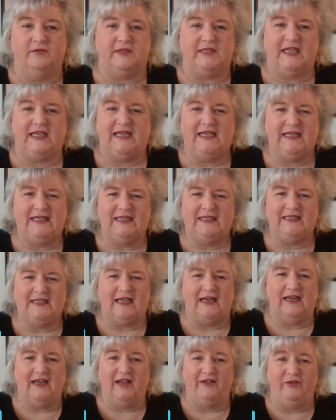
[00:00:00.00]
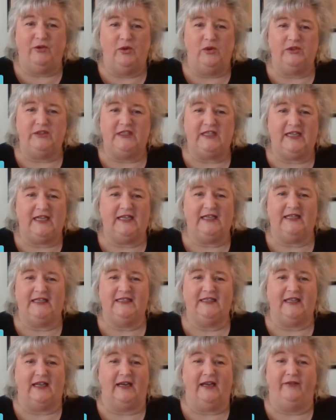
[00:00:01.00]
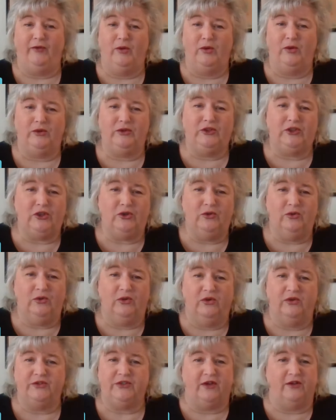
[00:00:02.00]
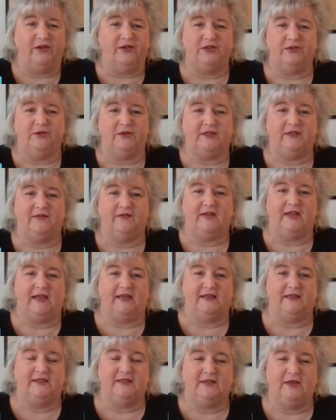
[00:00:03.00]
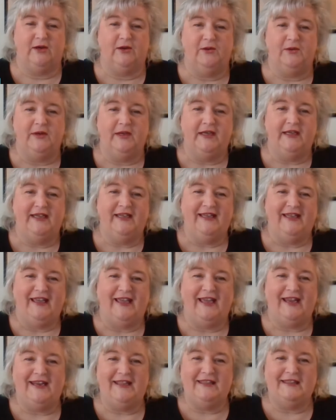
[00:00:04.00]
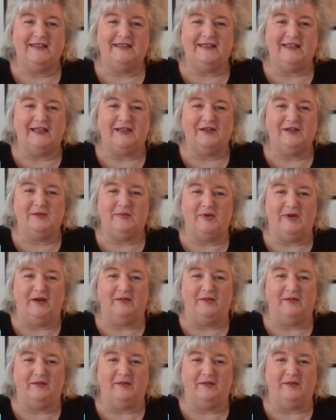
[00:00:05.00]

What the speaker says: Tins. I love old tins. I love old tools, all sorts of things. So anything that could